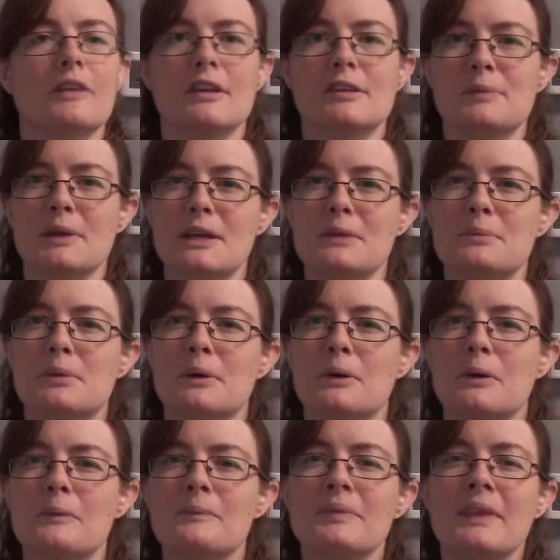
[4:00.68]

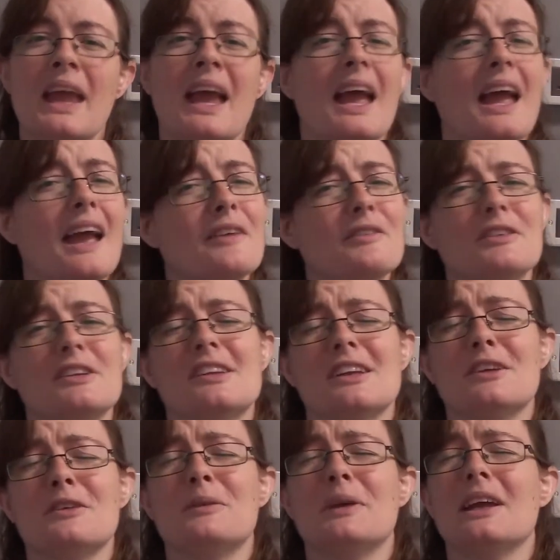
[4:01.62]
people every
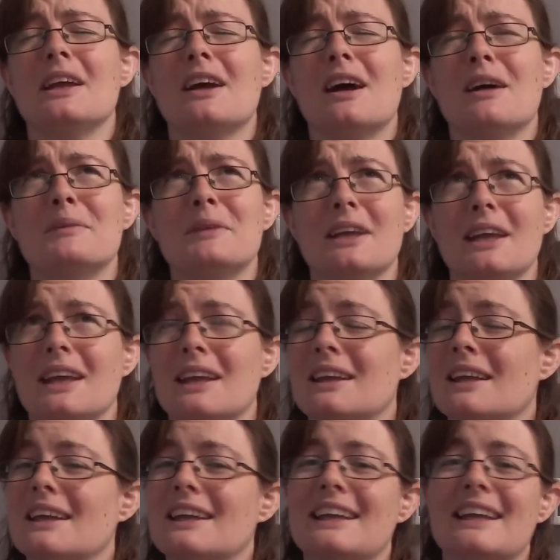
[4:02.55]
single week coming
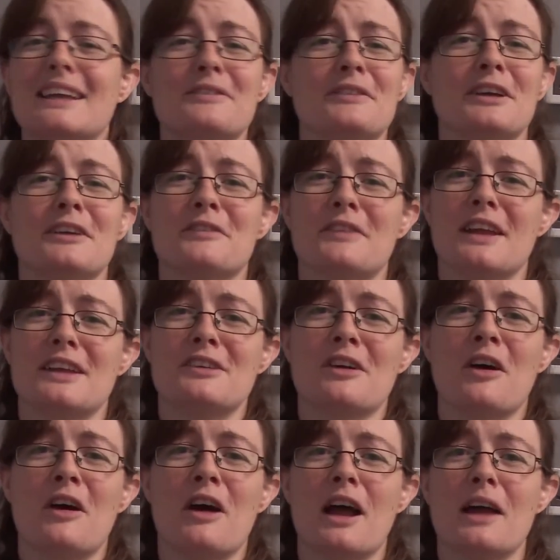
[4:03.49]
in, giving of their
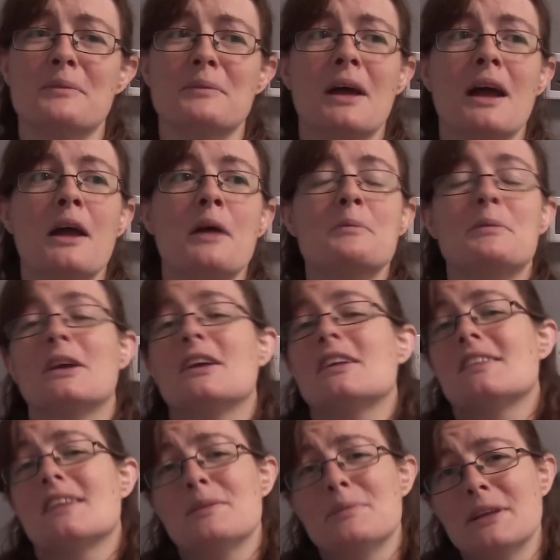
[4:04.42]
time,
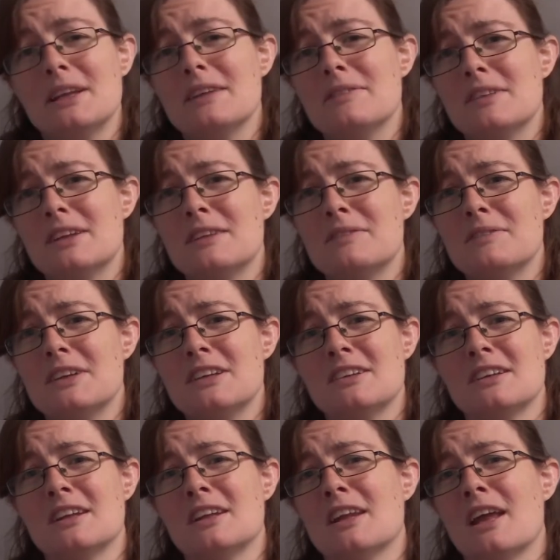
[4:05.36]
because they believed in the
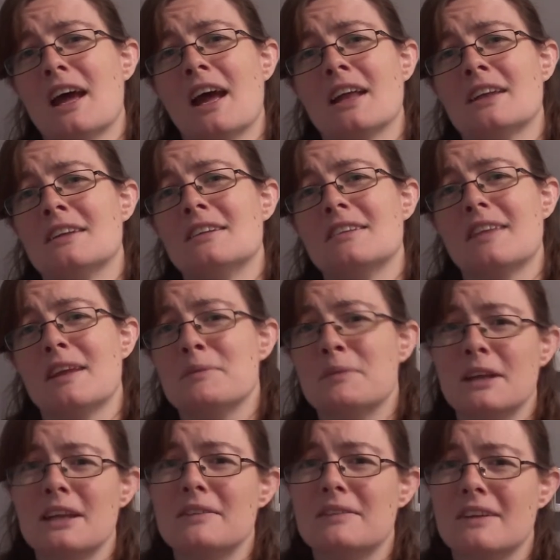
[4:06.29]
vision and they
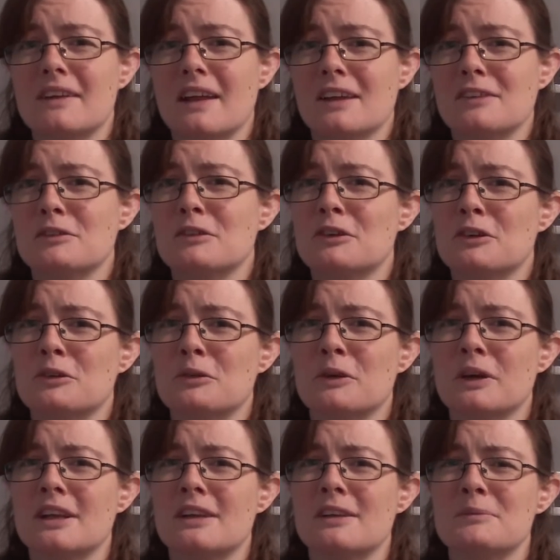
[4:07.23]
believed that that's what God
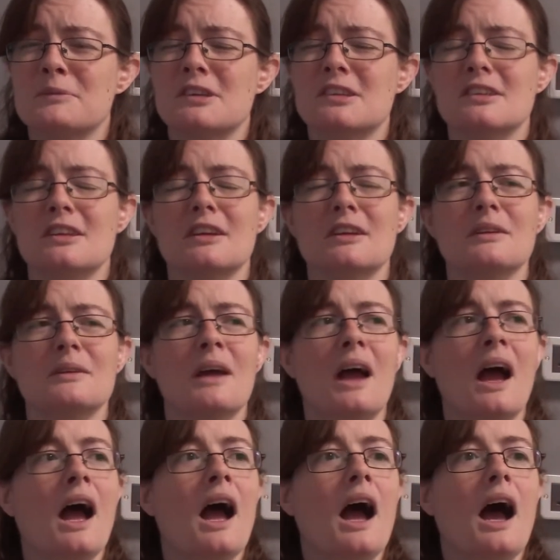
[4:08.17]
wanted them to do.
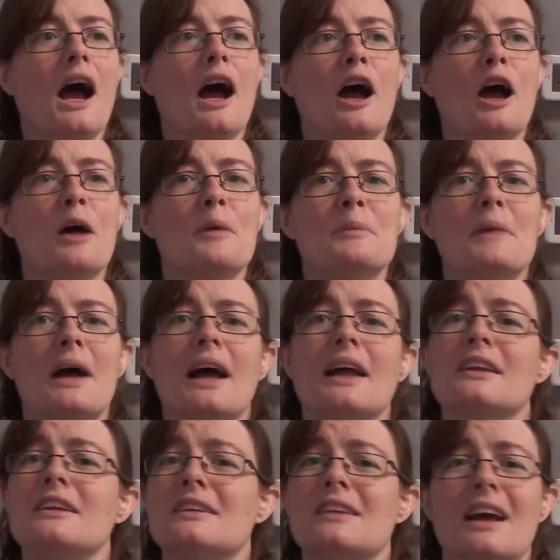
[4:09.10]

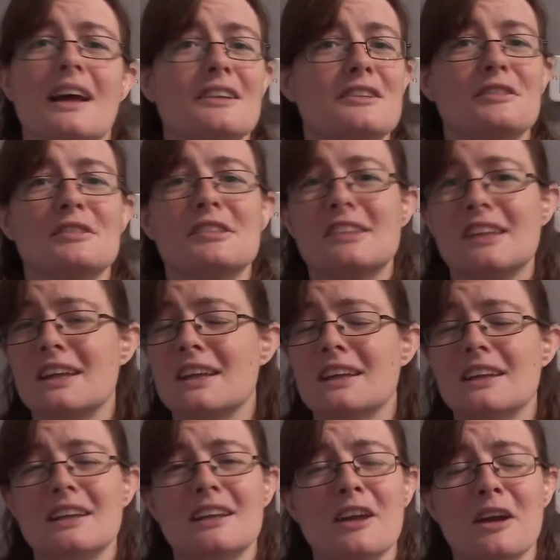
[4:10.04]
And as you'll
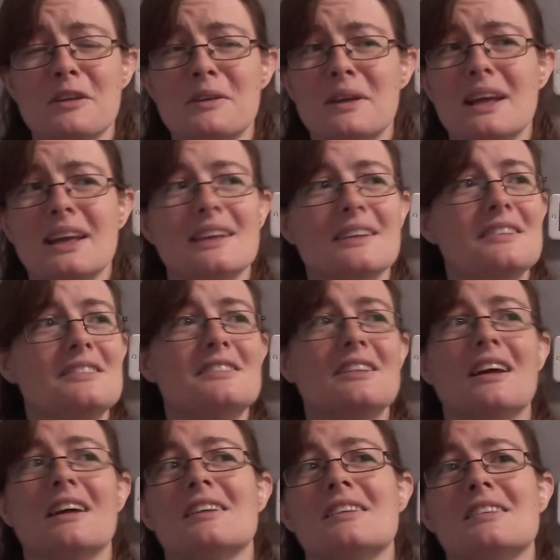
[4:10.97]
see, you know, it's
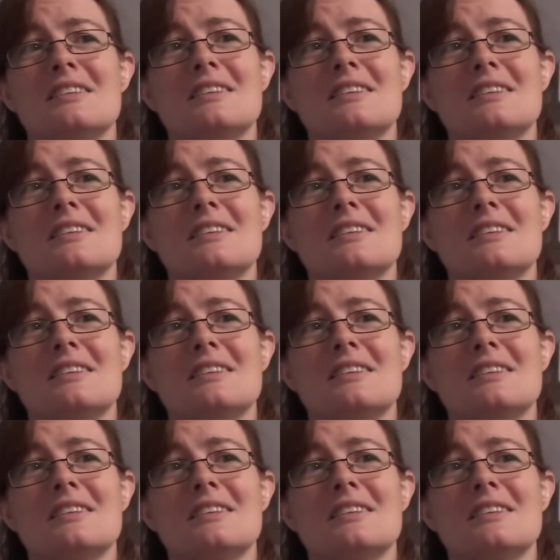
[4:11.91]
just